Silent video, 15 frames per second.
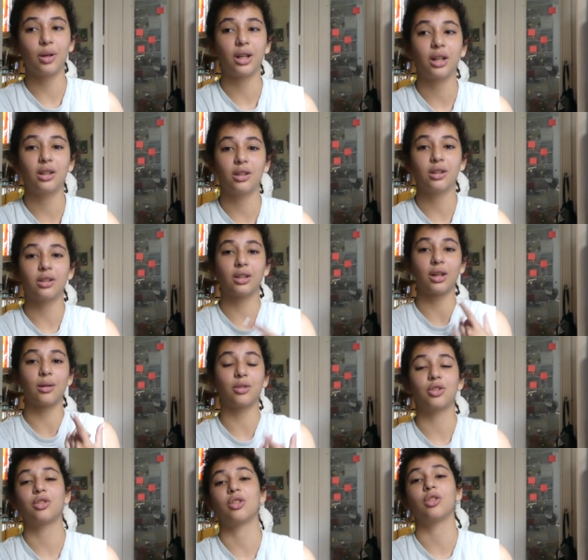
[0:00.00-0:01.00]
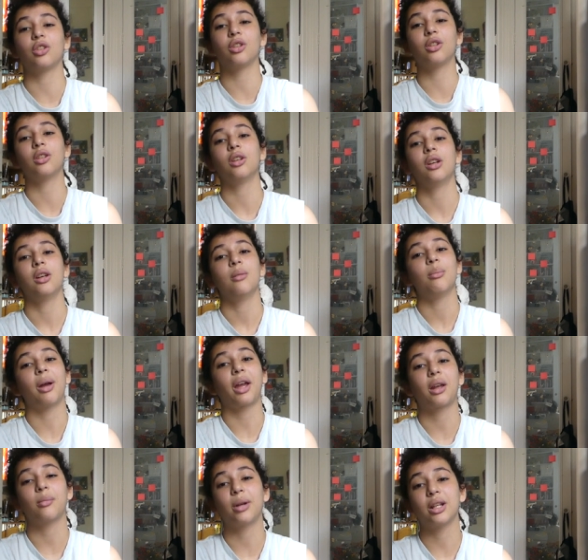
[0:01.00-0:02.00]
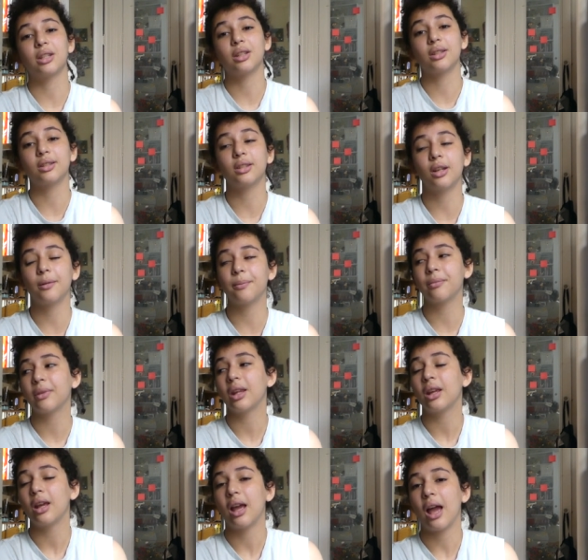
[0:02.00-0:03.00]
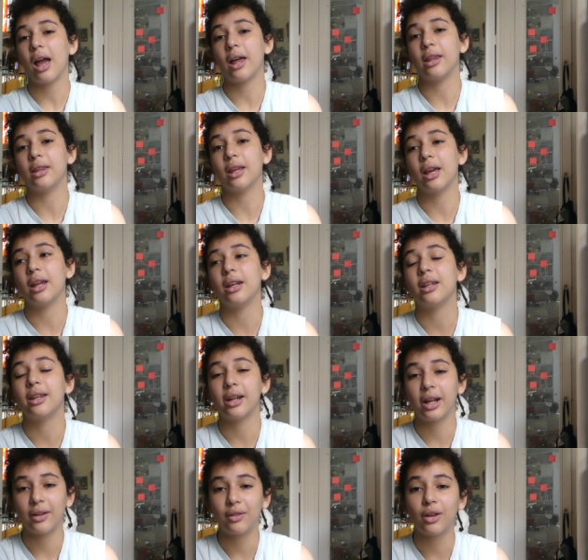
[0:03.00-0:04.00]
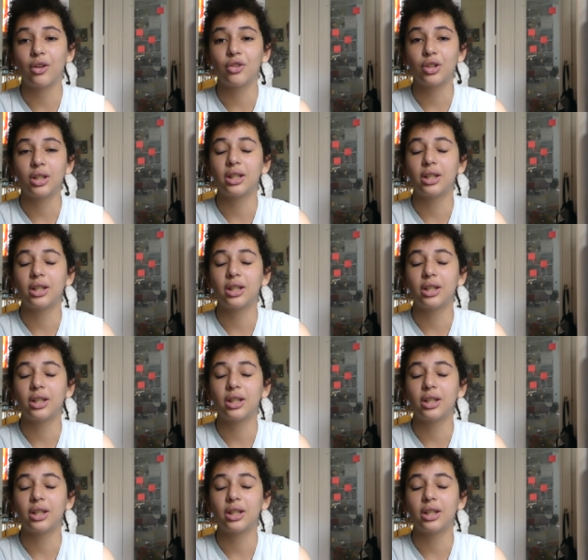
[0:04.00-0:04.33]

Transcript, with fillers: I get sugar back in my system, and then I have the energy.